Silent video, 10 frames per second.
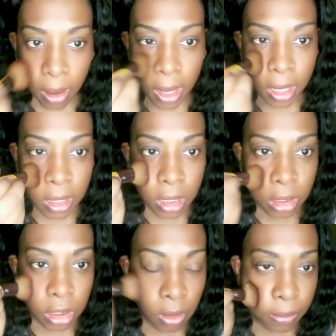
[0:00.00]
in the
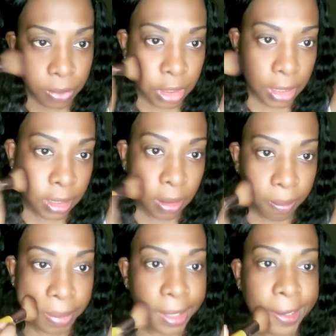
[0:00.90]
description
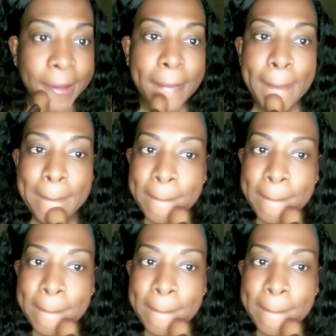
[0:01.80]
below